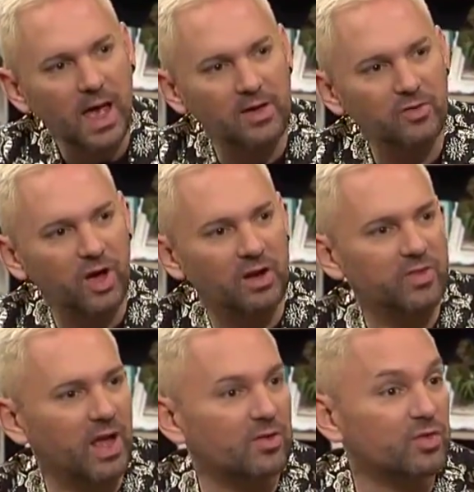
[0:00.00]
and kind
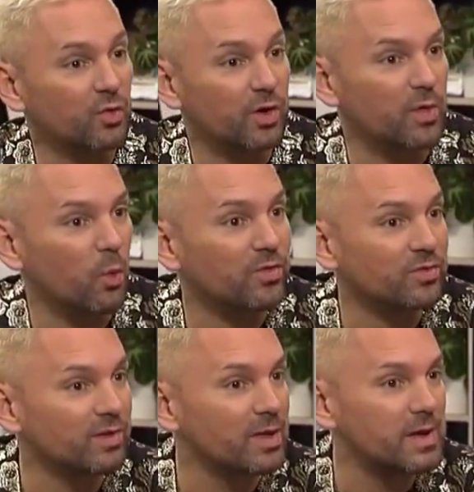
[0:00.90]
of tell a story that
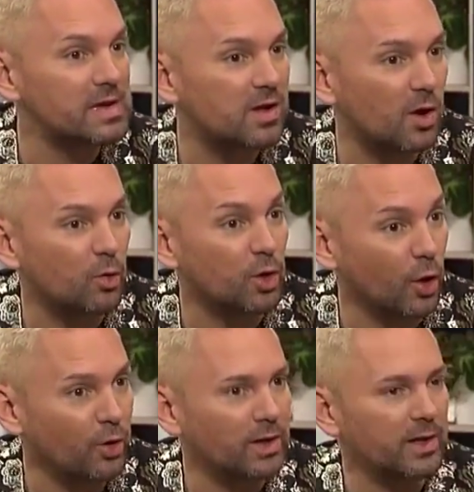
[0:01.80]
wasn't really being told
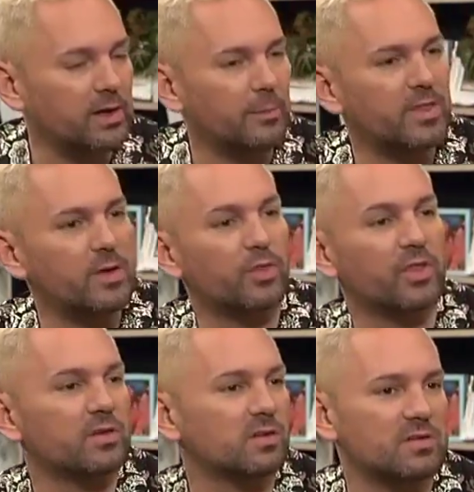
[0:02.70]
locally. I mean, there were
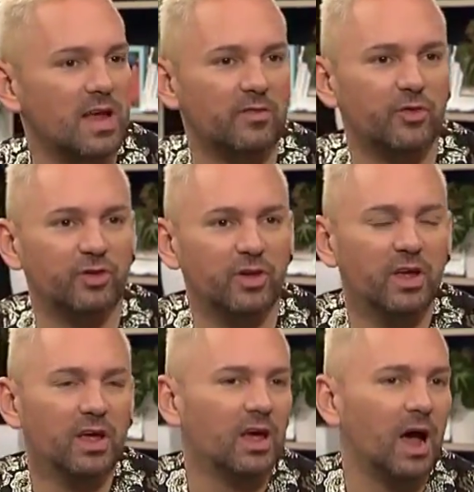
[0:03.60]
things on television
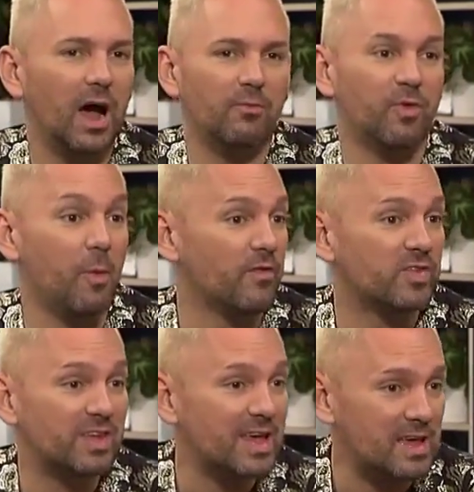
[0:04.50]
um, from
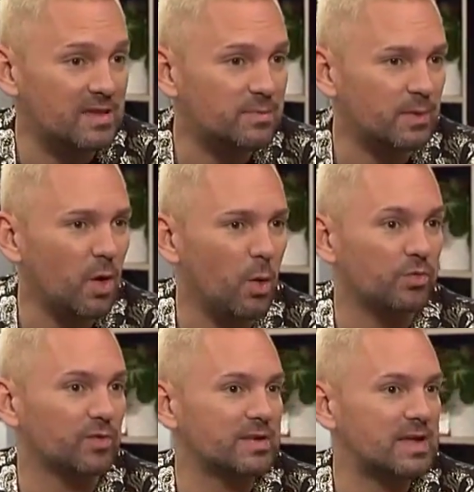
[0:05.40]
overseas, but no one
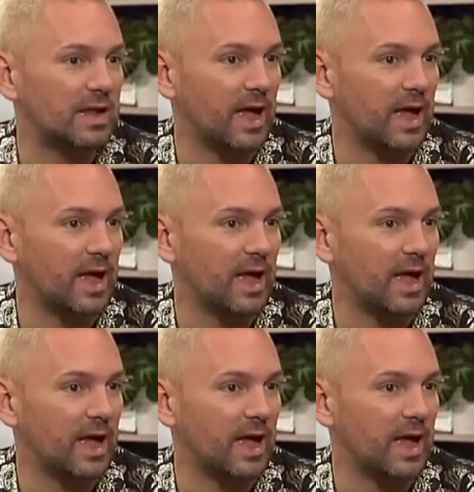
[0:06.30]
was really